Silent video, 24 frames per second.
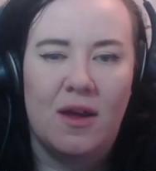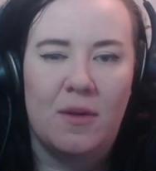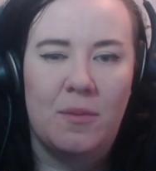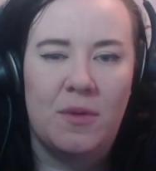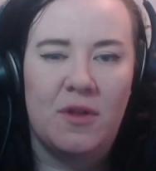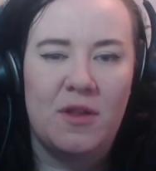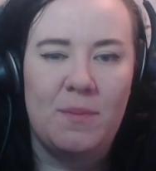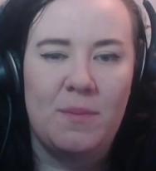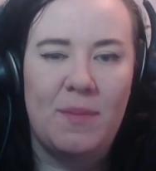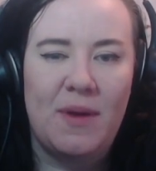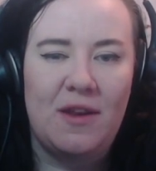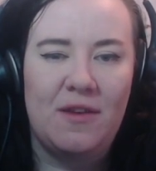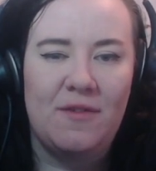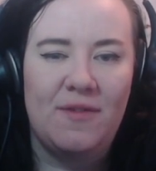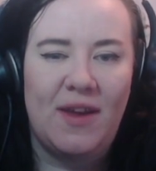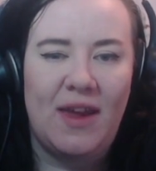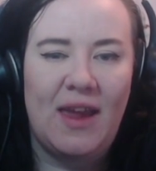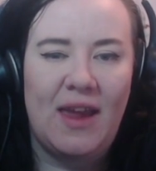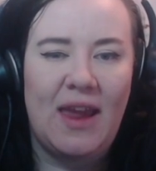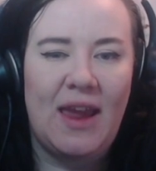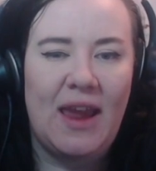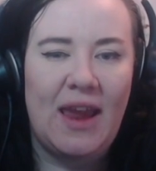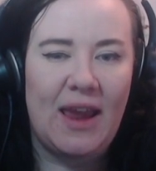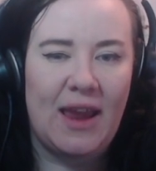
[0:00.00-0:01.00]
put the bed over
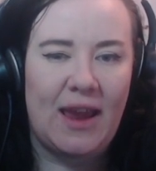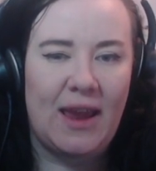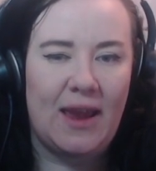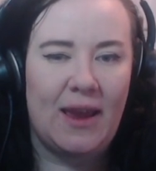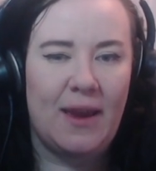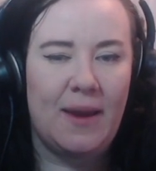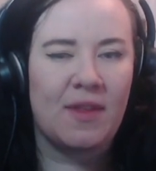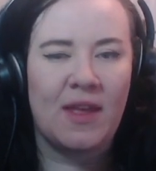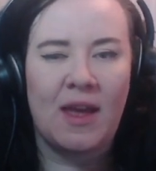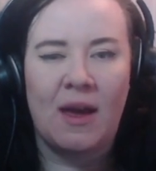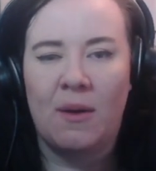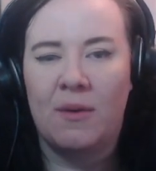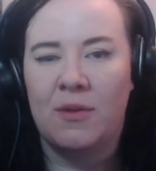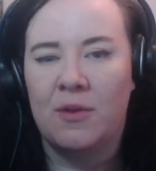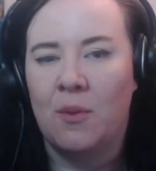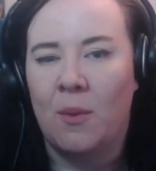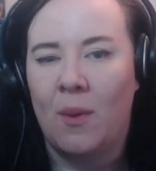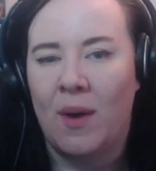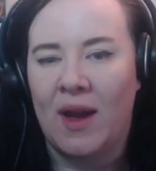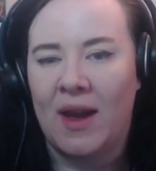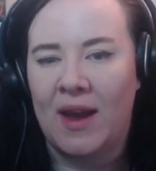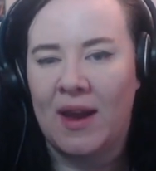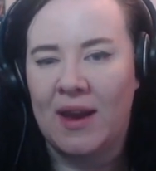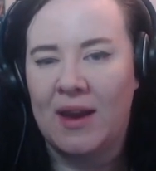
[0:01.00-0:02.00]
here out of the
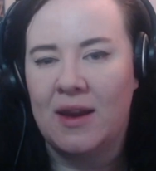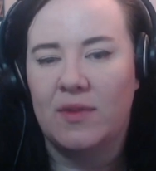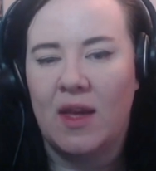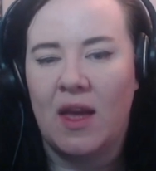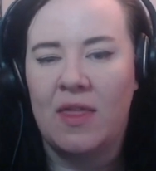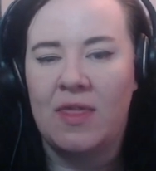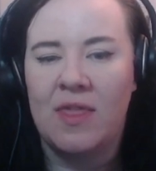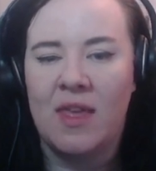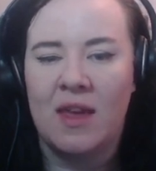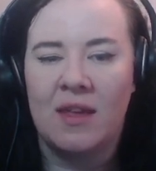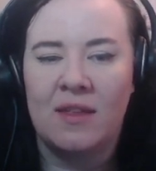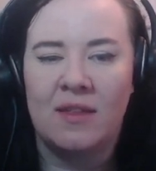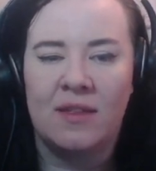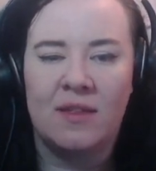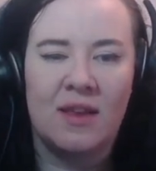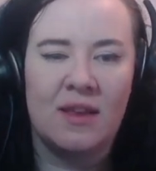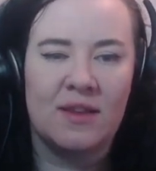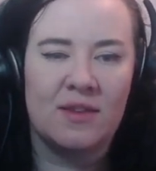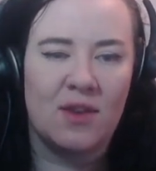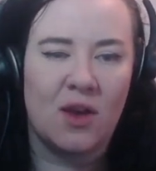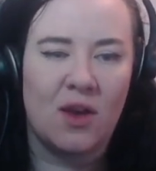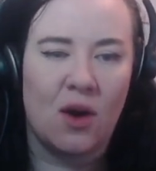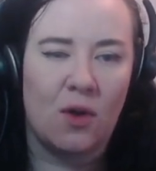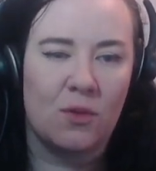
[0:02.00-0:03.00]
way, and then
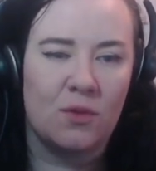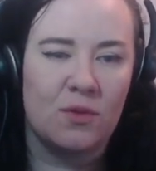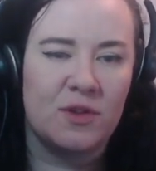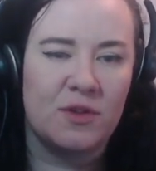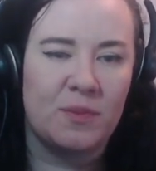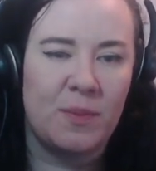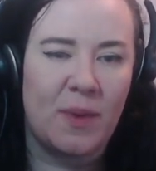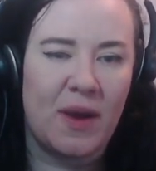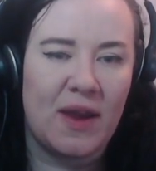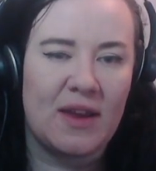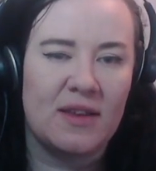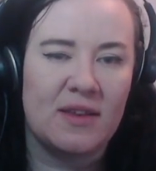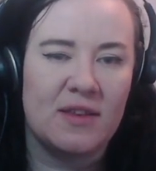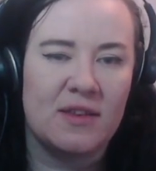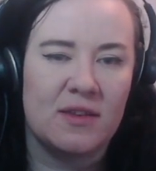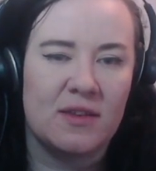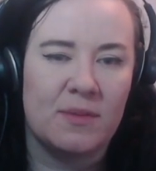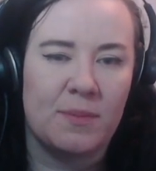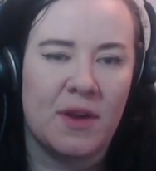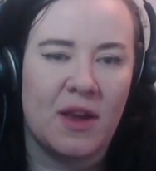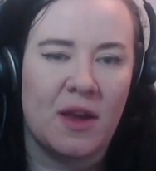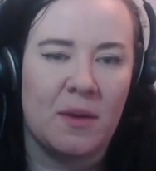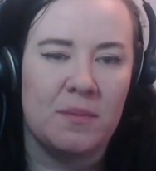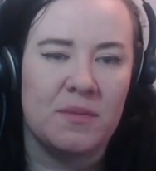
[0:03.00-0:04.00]
this whole space
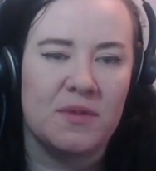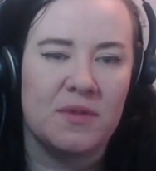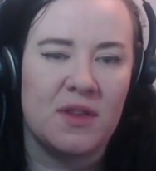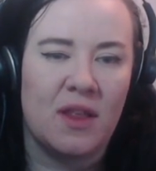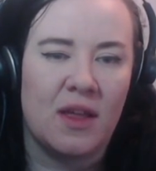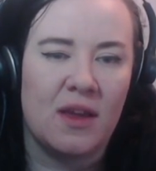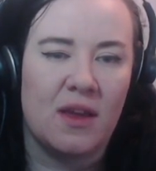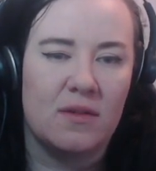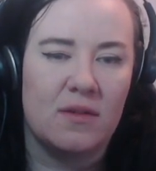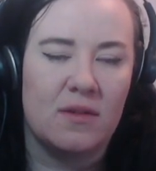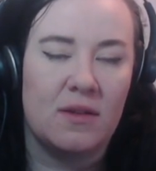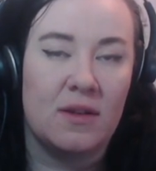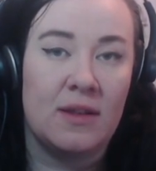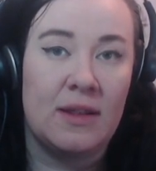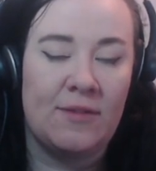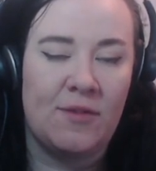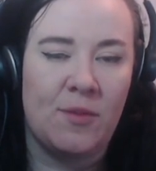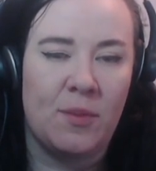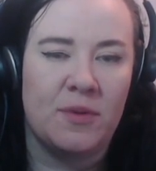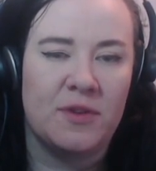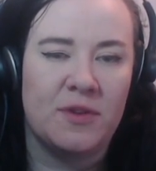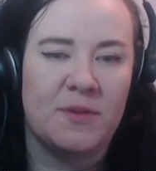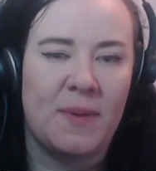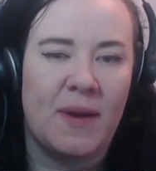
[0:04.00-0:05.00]
becomes like
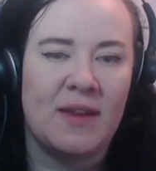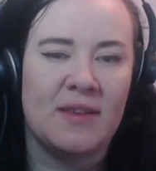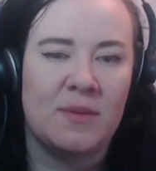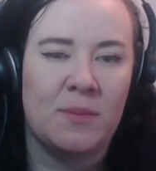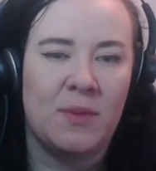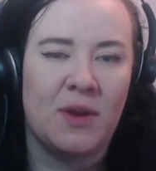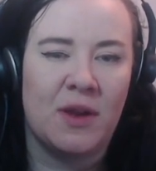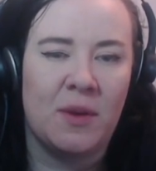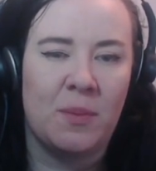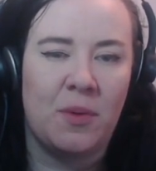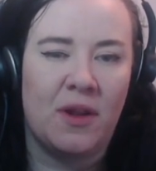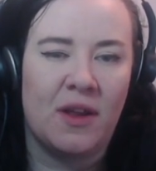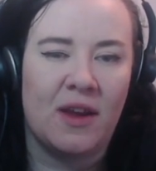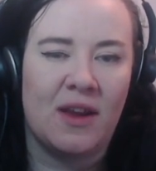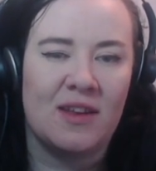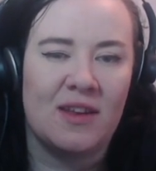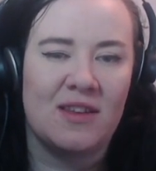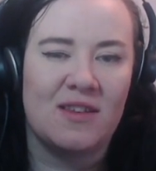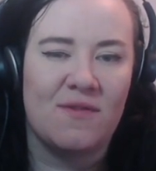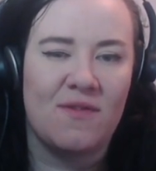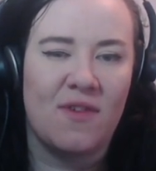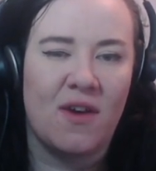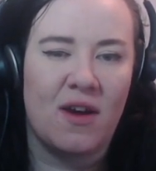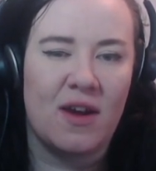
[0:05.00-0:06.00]
livable space, and we could put like a
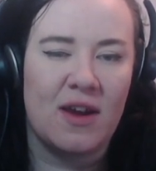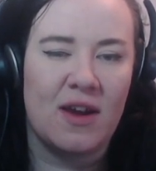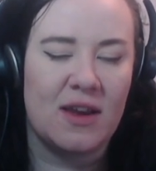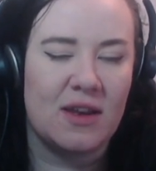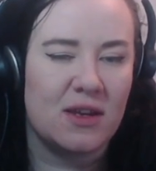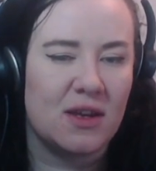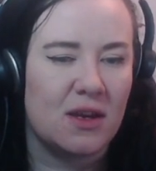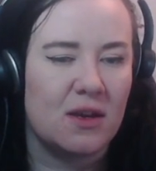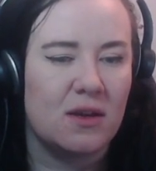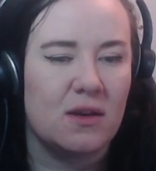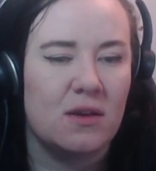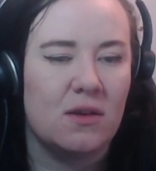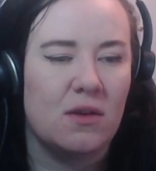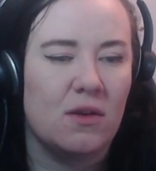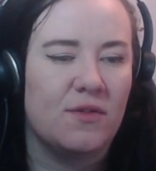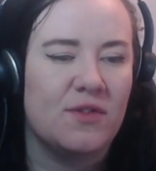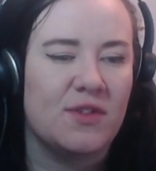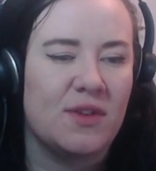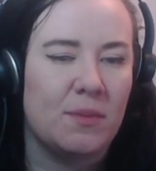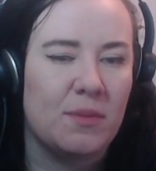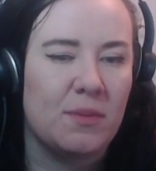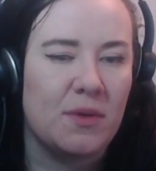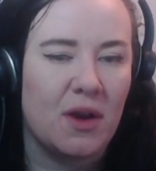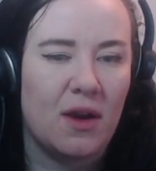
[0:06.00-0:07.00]
divider of
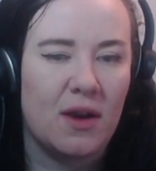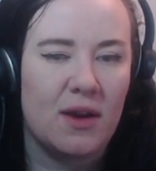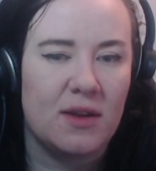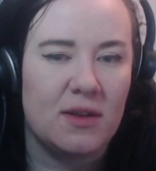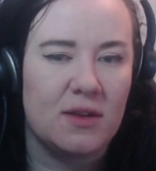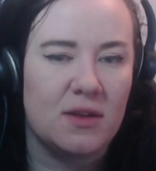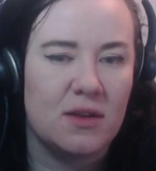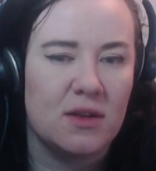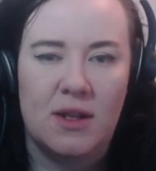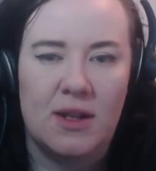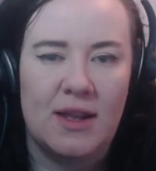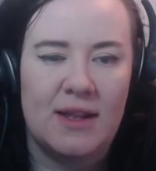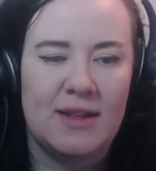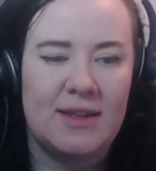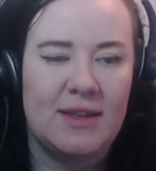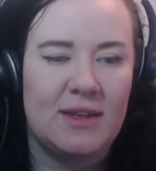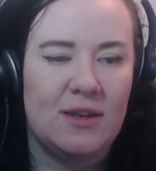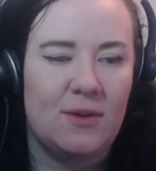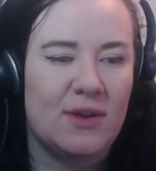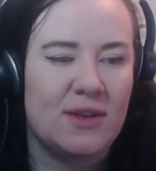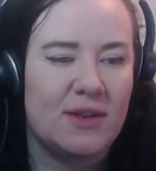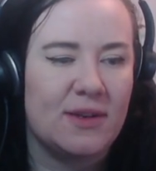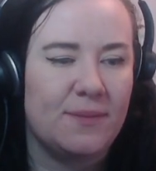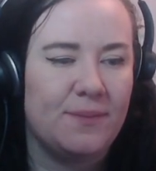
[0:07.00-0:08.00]
some kind. Let's do
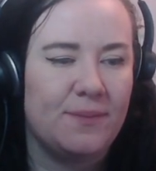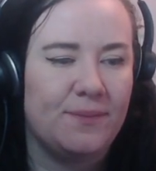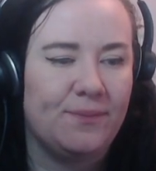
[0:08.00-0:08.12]
it.